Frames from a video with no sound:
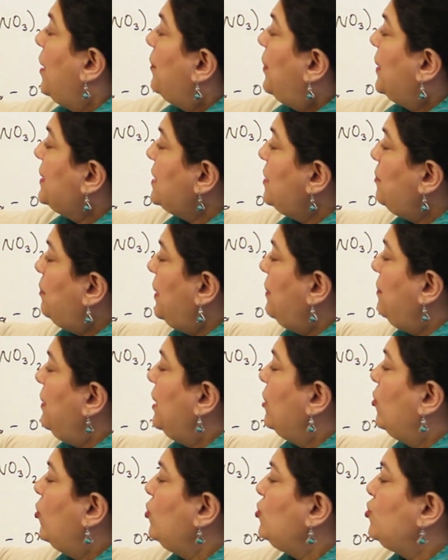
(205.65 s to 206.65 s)
But in
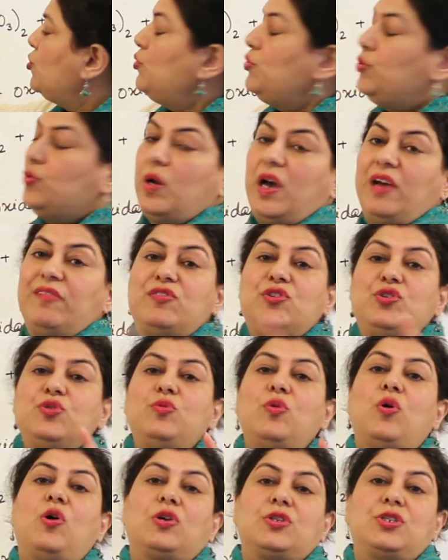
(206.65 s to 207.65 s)
PbO2 you have
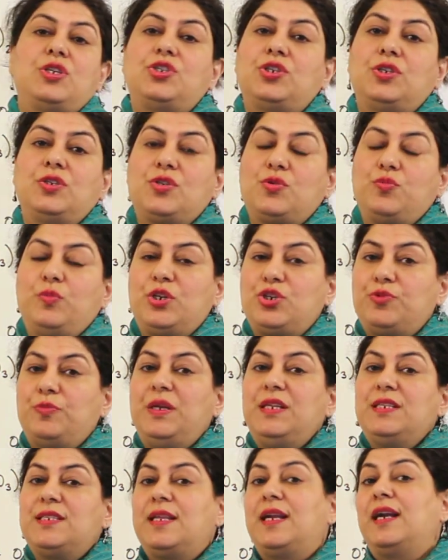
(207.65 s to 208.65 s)
two oxygens which
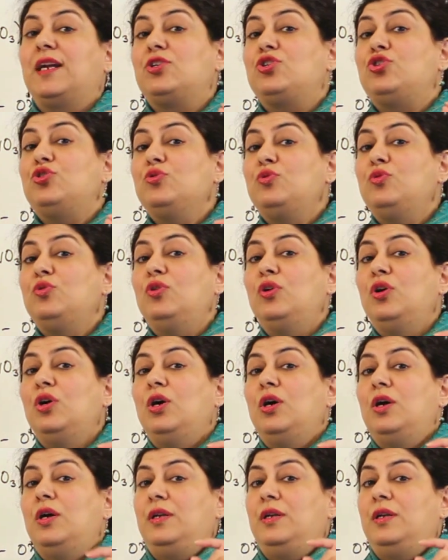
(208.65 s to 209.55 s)
means there are two